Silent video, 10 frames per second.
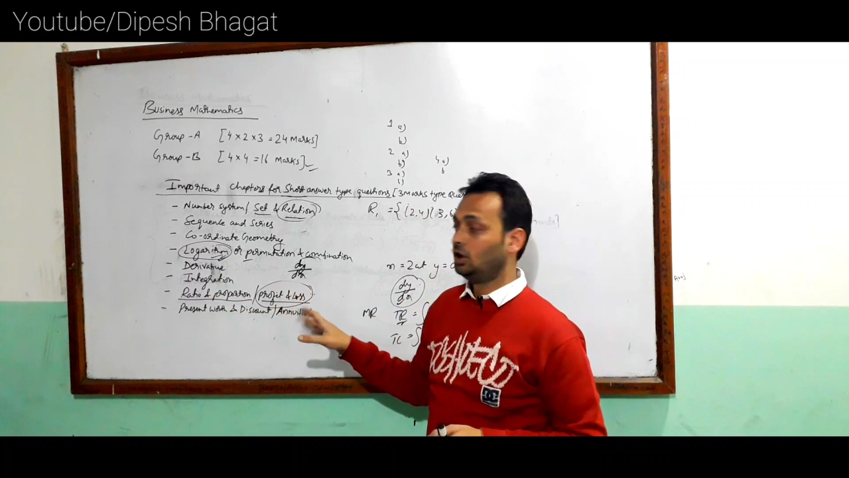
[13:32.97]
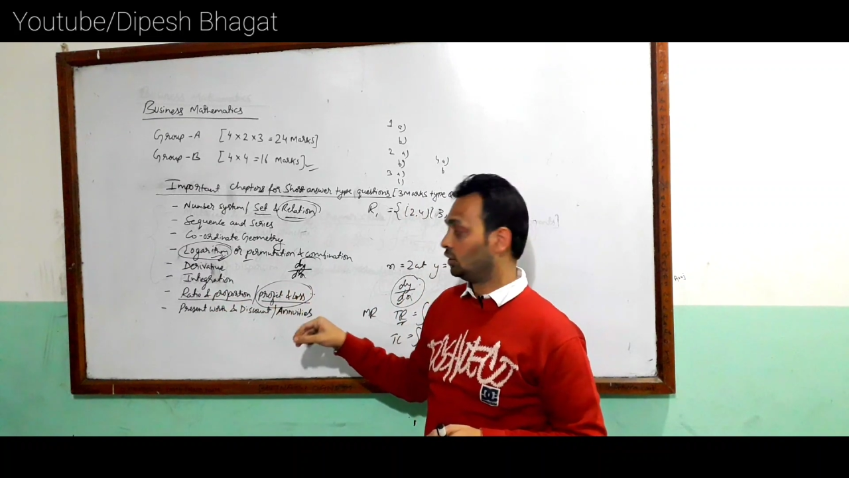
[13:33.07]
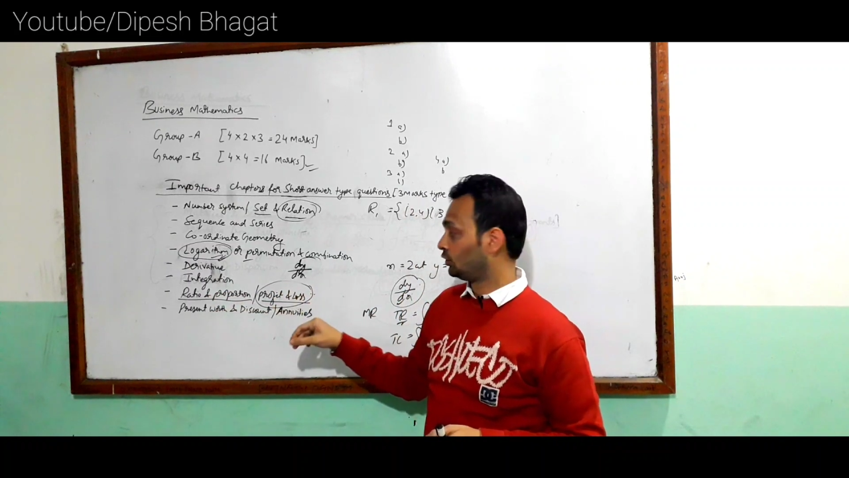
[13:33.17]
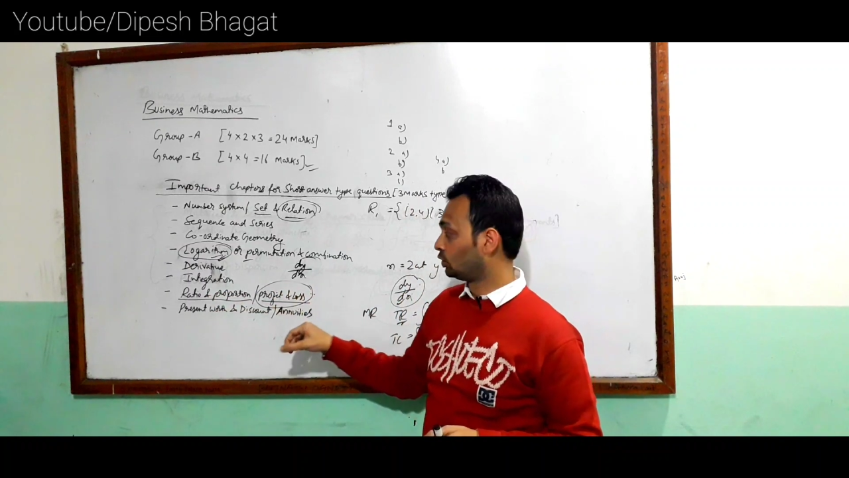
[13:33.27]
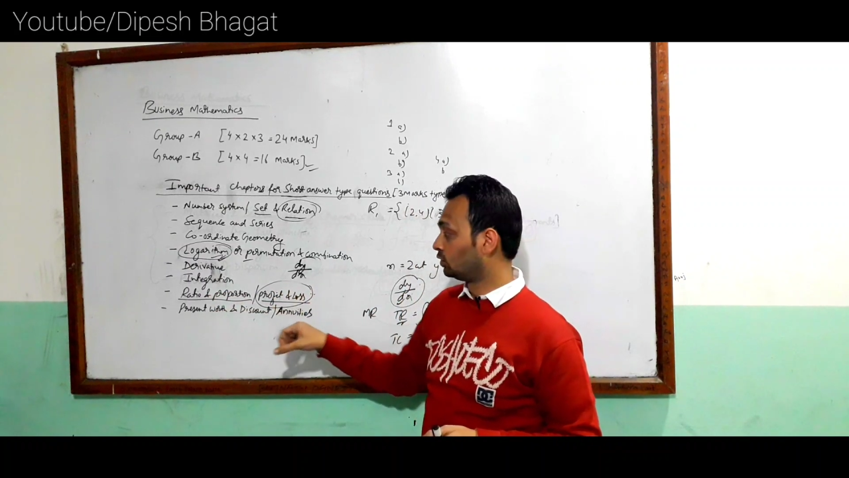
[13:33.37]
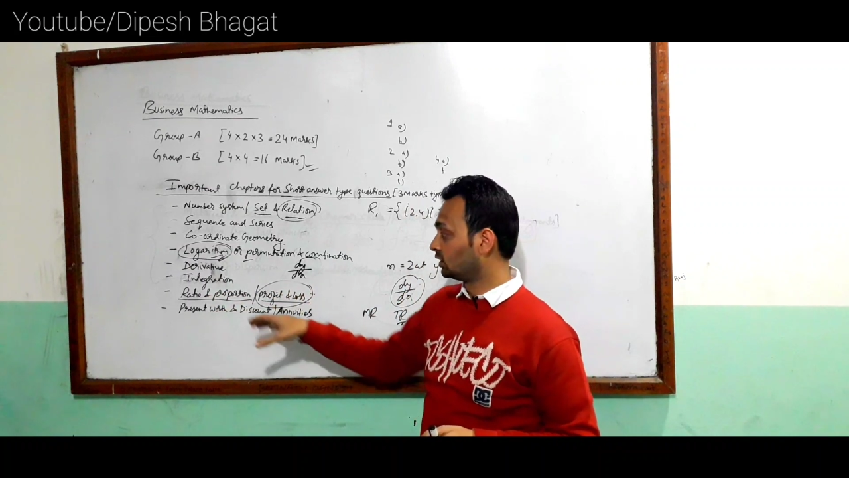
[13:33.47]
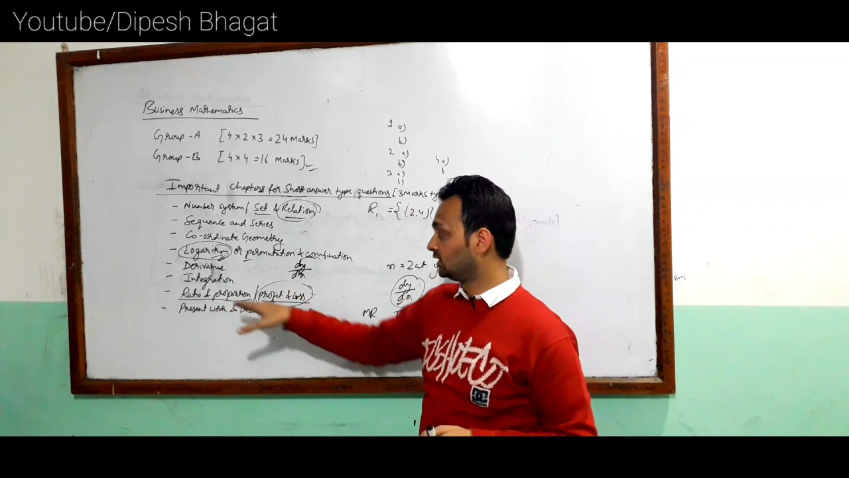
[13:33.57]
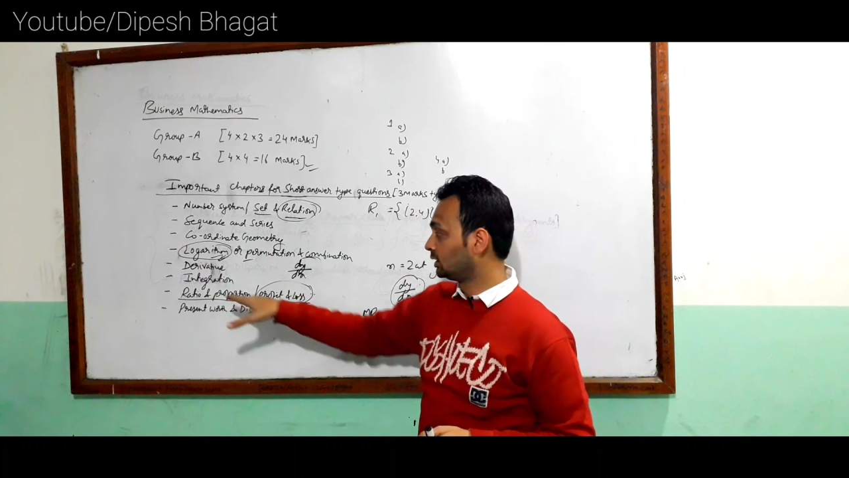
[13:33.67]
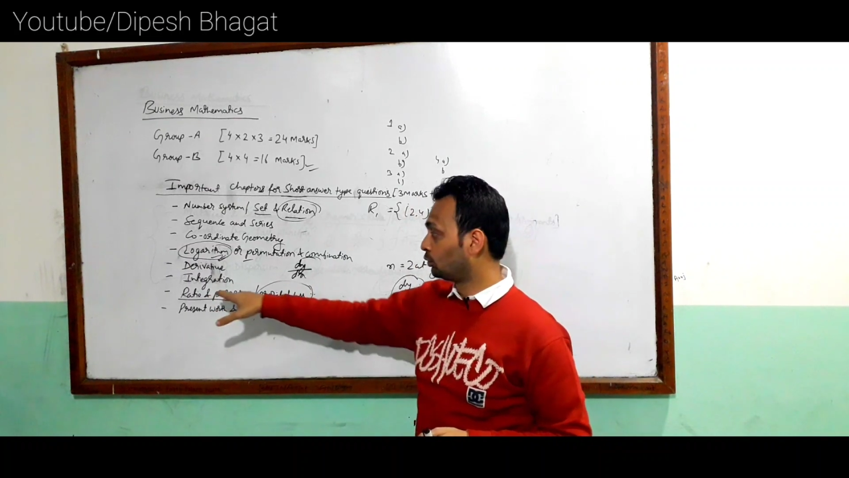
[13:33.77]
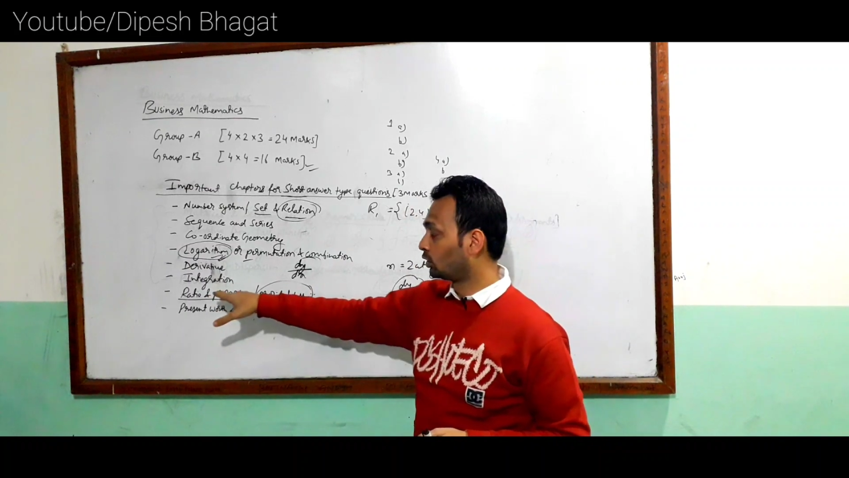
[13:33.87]
So in
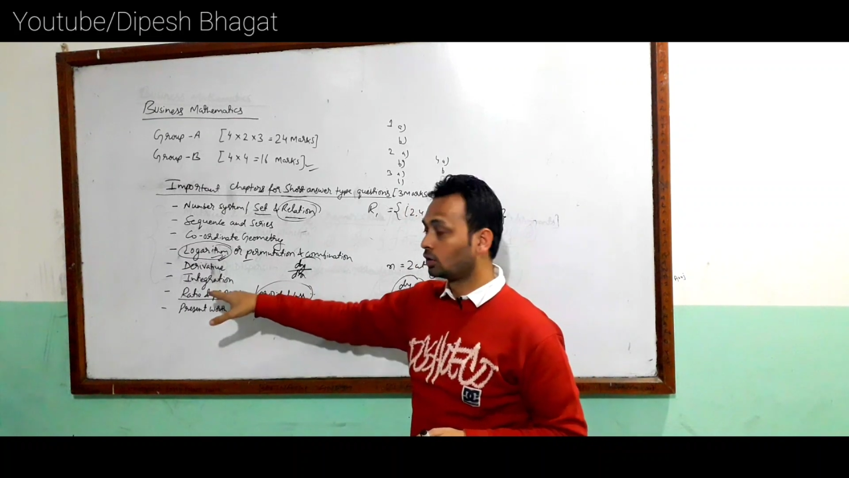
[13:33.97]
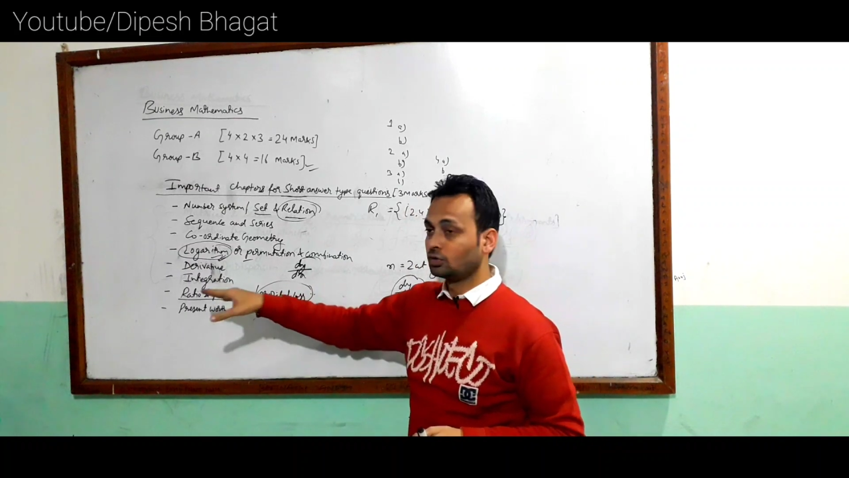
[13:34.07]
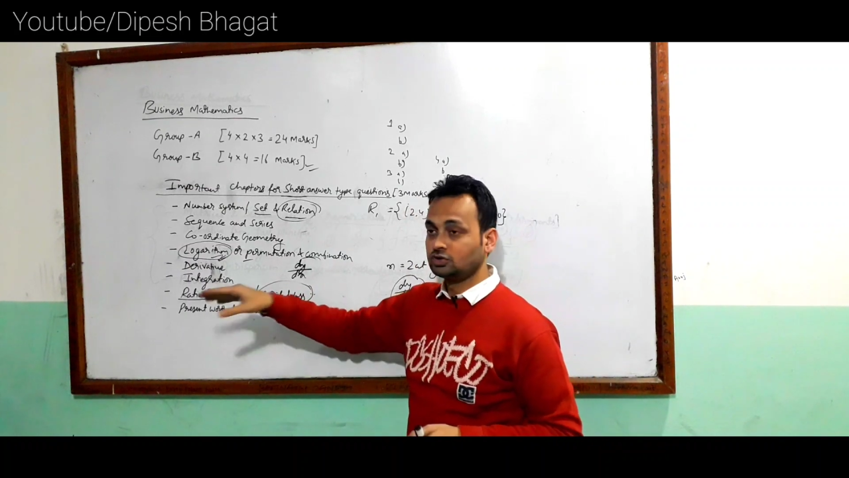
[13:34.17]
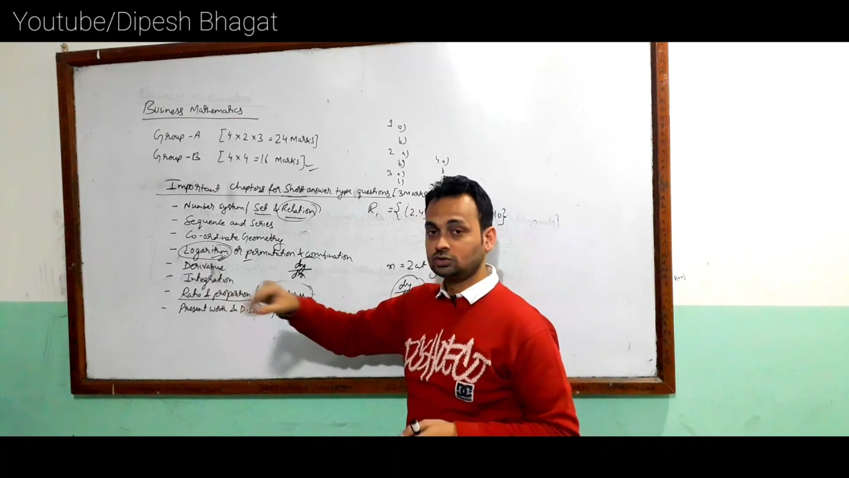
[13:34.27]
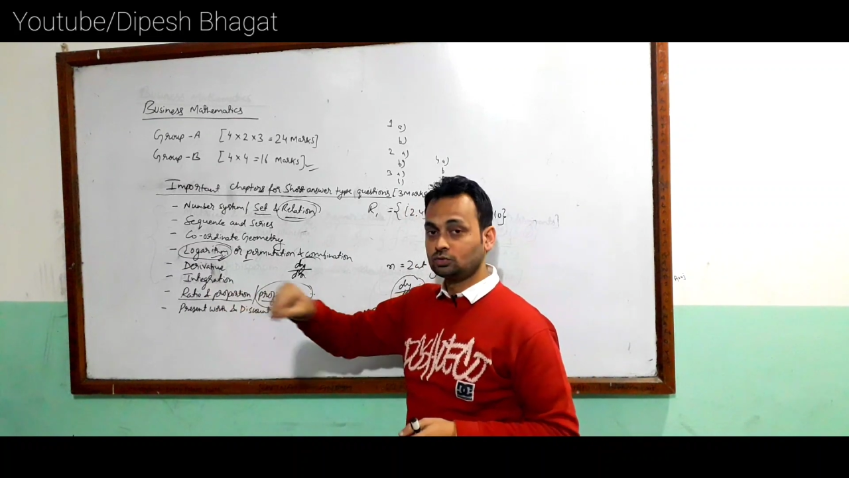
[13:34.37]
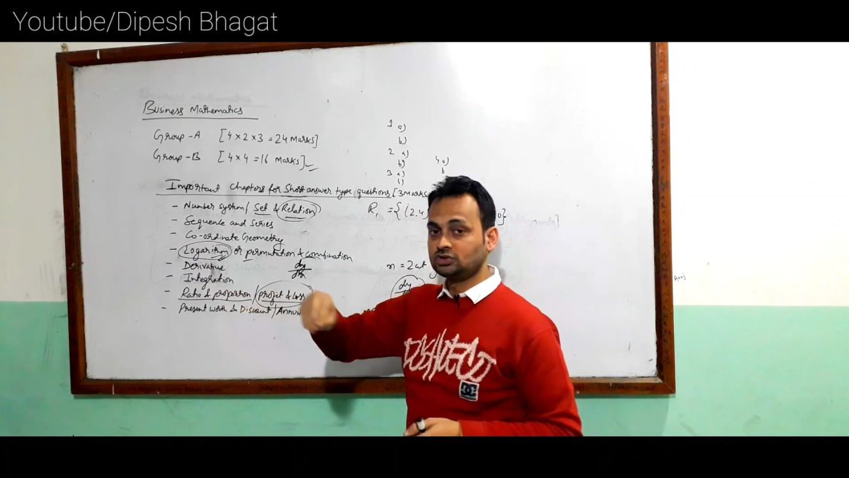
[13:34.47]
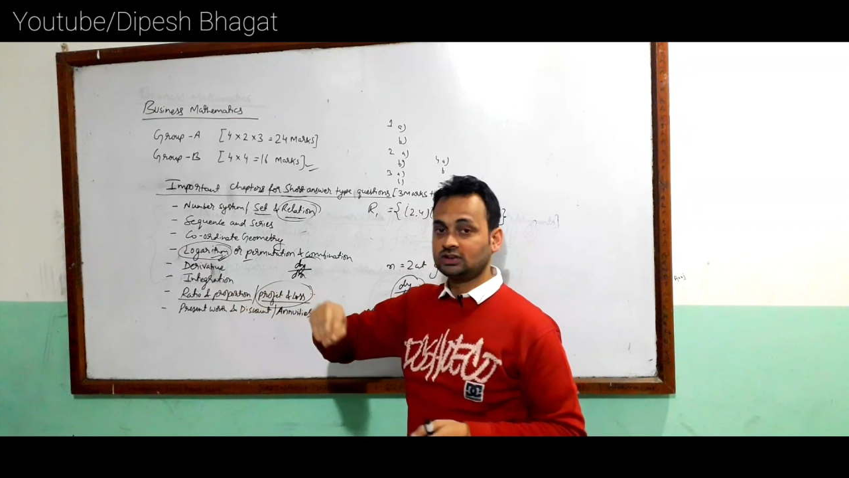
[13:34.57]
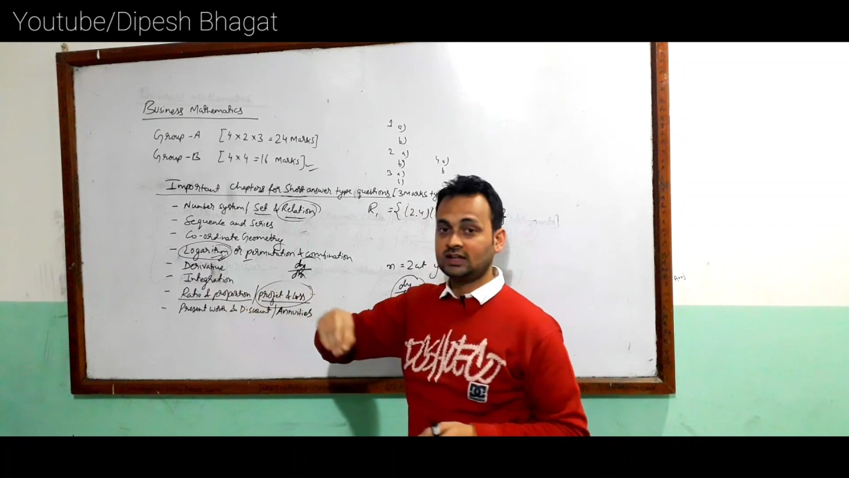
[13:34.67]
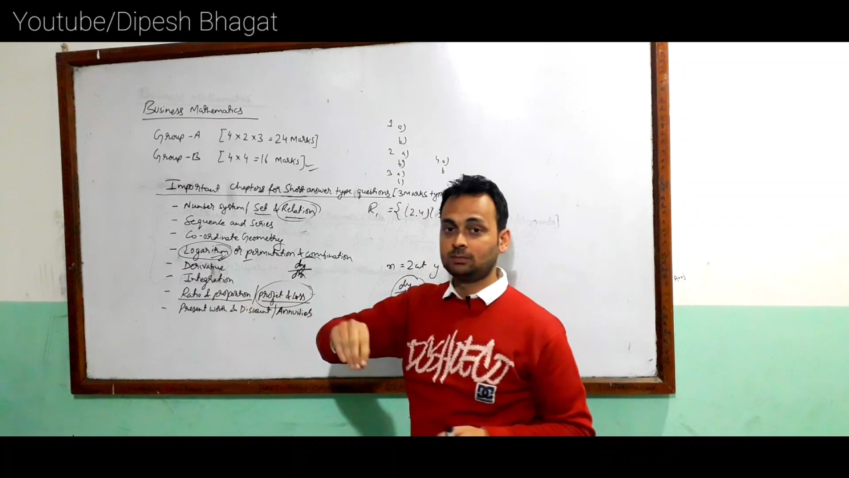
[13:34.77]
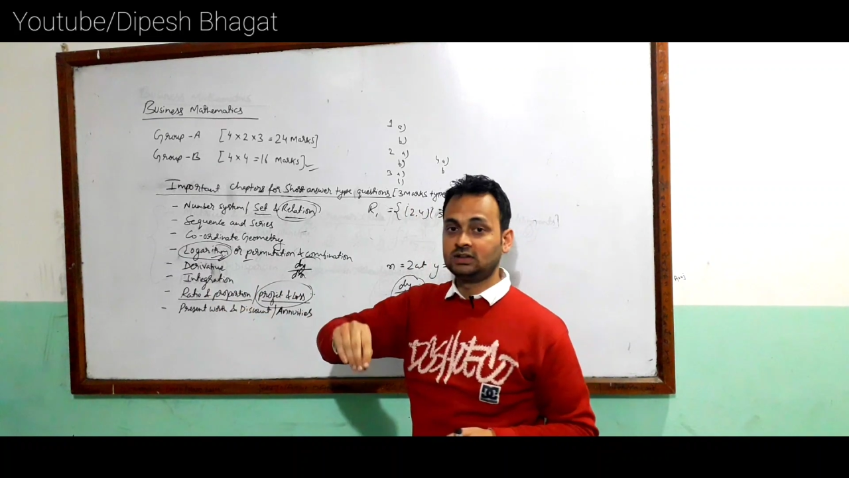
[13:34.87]
the model question had